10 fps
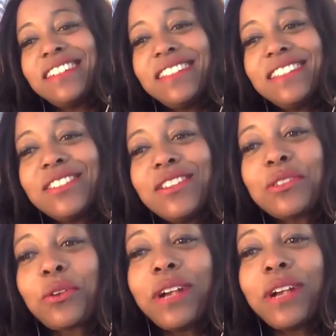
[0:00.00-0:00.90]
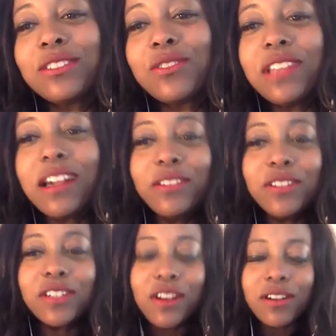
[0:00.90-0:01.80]
So that's great. So now
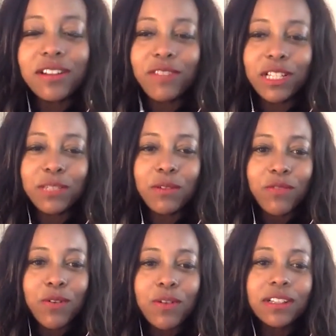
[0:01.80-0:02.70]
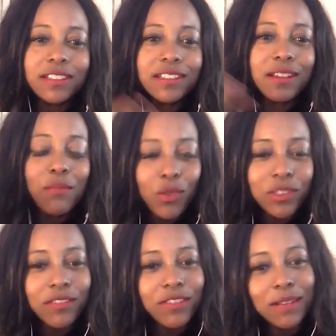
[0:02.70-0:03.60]
your current investment focus is on
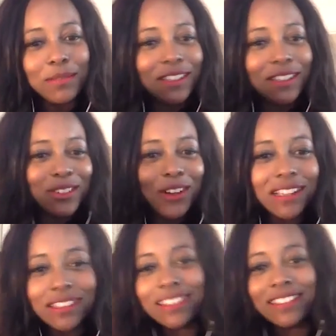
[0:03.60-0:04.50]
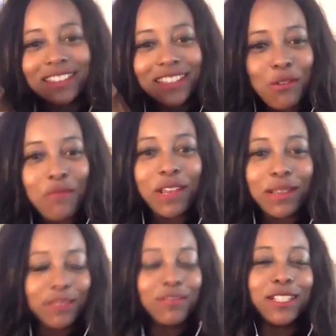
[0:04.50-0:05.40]
multifamily. You tried the single
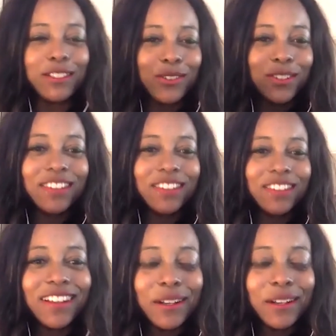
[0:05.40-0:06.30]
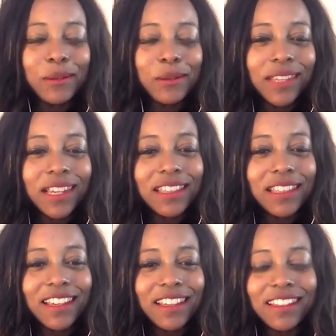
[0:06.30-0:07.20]
family rental, um, and
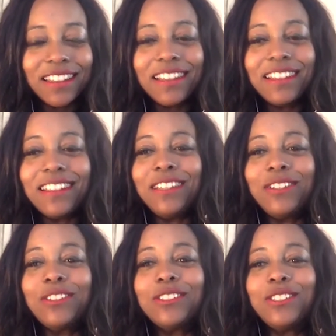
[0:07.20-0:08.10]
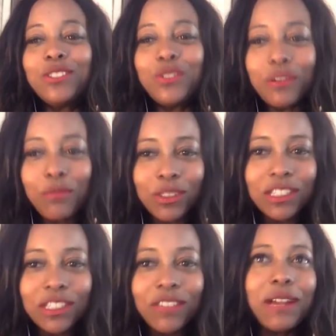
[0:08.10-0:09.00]
then you're you're doing
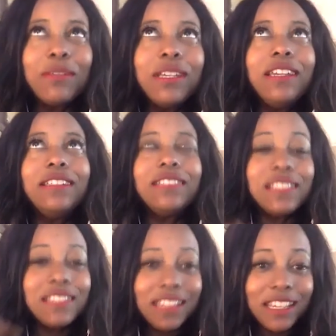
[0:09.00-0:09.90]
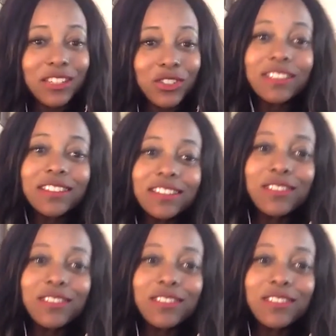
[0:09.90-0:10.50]
multifamily syndications.